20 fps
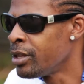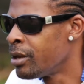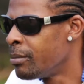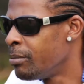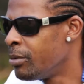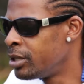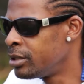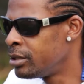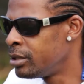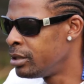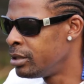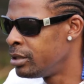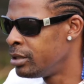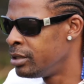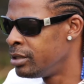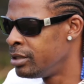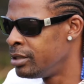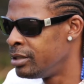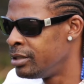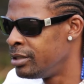But
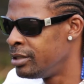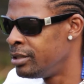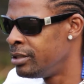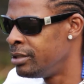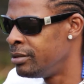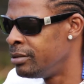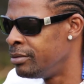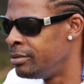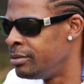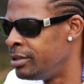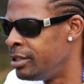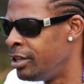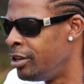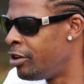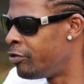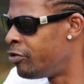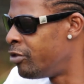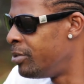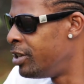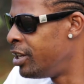the
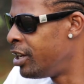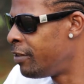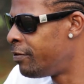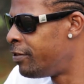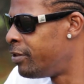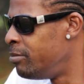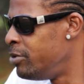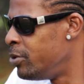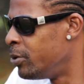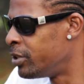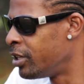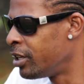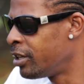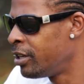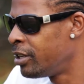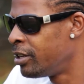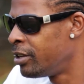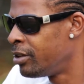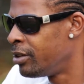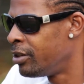love of me to have for music,
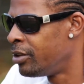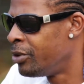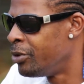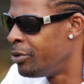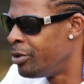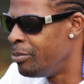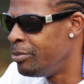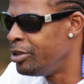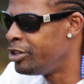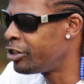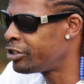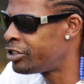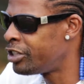me just